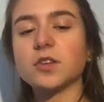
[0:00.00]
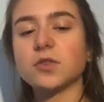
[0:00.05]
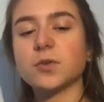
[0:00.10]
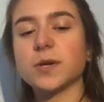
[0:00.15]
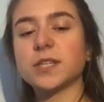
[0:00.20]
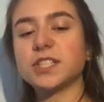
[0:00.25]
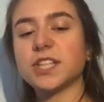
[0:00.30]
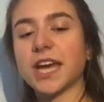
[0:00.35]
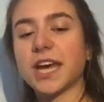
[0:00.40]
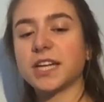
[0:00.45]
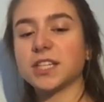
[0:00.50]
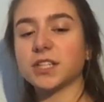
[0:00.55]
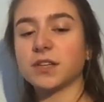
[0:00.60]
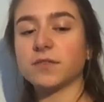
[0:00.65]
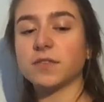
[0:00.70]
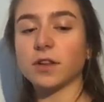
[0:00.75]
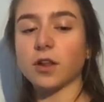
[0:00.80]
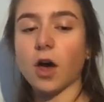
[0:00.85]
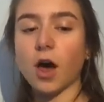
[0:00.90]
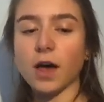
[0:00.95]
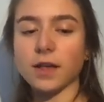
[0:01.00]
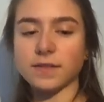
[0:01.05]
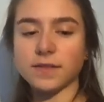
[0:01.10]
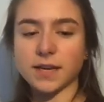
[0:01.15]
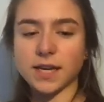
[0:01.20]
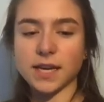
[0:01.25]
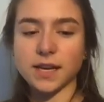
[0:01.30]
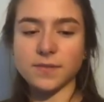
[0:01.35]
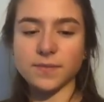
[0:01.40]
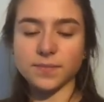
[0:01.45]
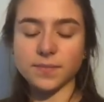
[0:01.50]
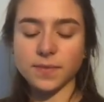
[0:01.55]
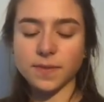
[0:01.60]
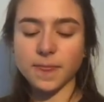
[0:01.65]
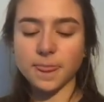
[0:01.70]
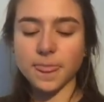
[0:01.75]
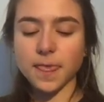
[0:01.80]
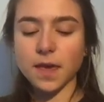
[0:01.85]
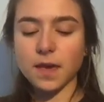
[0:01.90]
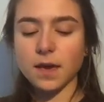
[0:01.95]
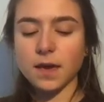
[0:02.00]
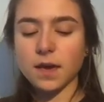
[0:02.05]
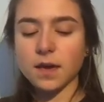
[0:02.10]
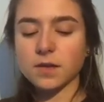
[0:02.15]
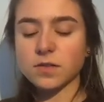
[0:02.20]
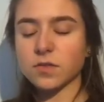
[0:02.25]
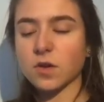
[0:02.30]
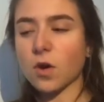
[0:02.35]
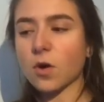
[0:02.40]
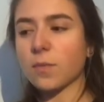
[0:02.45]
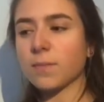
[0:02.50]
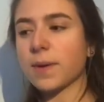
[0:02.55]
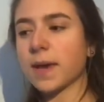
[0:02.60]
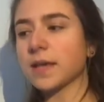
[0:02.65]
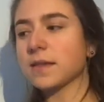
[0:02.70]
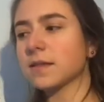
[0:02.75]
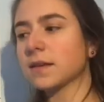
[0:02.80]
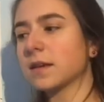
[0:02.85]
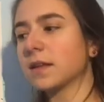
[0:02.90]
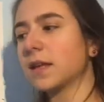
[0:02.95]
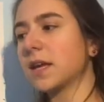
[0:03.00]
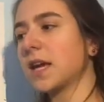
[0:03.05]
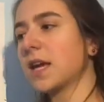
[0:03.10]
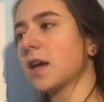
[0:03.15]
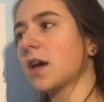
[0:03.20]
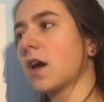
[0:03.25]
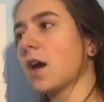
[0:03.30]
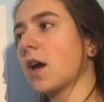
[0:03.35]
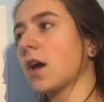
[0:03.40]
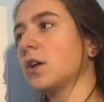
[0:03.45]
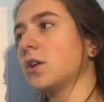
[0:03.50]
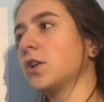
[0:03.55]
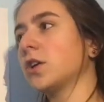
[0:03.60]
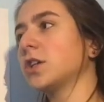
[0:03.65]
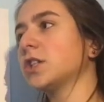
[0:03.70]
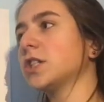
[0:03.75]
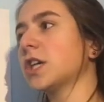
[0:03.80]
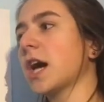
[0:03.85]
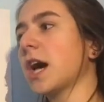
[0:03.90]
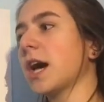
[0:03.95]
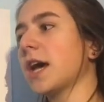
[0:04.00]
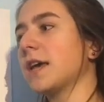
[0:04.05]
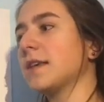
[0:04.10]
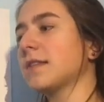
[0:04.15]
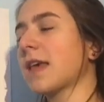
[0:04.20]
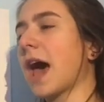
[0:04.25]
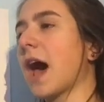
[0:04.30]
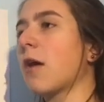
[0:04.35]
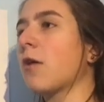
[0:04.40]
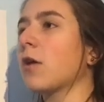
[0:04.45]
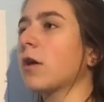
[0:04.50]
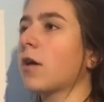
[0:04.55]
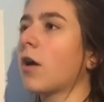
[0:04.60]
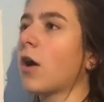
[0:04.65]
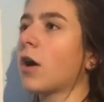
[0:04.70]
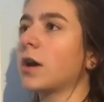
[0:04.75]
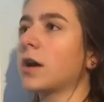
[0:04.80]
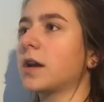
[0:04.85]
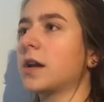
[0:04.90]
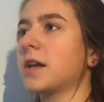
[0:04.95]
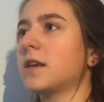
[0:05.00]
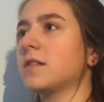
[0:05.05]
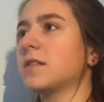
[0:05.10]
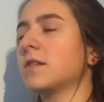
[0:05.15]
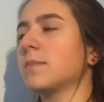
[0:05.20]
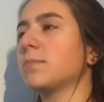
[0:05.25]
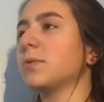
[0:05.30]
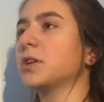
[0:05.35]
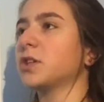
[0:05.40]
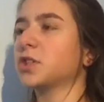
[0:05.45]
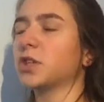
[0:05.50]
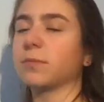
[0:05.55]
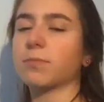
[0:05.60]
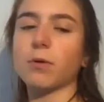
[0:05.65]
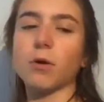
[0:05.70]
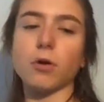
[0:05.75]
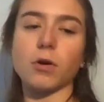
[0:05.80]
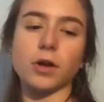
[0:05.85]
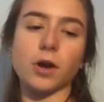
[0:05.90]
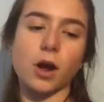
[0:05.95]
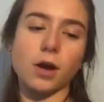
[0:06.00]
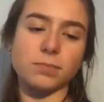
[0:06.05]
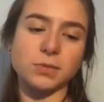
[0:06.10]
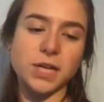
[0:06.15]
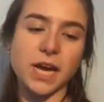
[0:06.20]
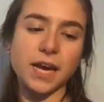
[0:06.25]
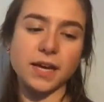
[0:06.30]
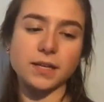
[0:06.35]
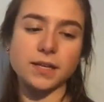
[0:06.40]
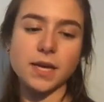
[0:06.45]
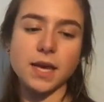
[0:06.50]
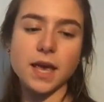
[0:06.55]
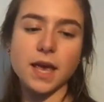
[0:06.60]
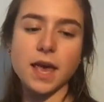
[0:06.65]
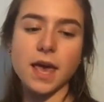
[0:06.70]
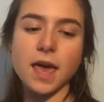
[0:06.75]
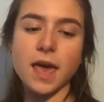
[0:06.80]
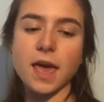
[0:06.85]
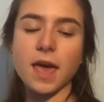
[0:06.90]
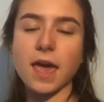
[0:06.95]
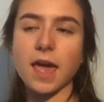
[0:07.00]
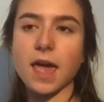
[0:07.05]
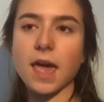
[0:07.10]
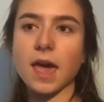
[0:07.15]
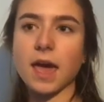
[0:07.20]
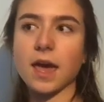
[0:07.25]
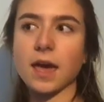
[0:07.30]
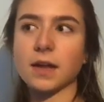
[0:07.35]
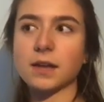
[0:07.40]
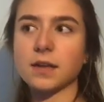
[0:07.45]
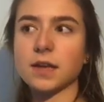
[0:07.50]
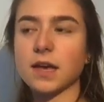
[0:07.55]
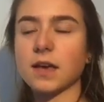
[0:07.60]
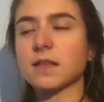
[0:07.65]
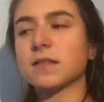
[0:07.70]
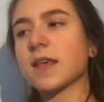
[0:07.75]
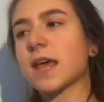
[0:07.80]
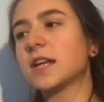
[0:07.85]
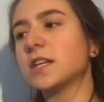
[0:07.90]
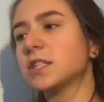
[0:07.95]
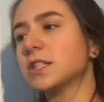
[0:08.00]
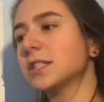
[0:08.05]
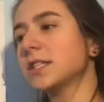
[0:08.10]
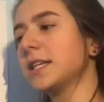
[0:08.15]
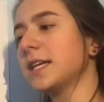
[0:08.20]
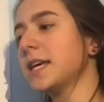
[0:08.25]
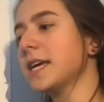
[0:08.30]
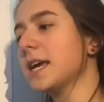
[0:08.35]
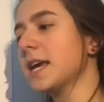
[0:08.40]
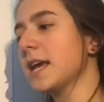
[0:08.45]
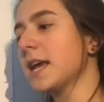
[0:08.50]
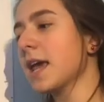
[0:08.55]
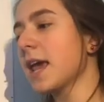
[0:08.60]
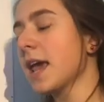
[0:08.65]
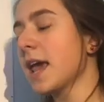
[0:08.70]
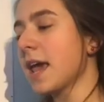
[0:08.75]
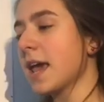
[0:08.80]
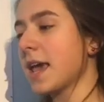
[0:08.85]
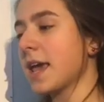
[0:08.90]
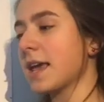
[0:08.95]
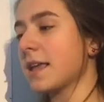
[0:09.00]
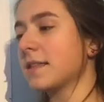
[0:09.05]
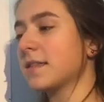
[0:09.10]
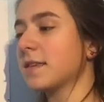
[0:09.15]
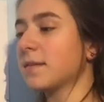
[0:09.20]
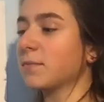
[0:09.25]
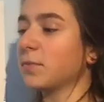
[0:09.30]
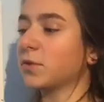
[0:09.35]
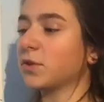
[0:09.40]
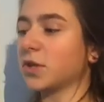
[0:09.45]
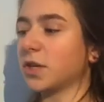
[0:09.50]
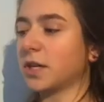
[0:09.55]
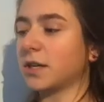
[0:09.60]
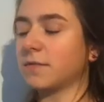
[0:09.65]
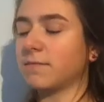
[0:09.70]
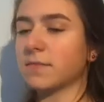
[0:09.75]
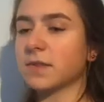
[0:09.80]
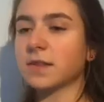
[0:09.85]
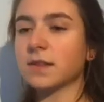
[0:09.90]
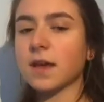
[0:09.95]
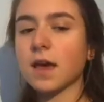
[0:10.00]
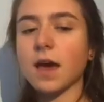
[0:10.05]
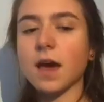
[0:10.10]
to a change in velocity. So basically, inertia is how hard it is to push or pull an object. And essentially, in simple terms,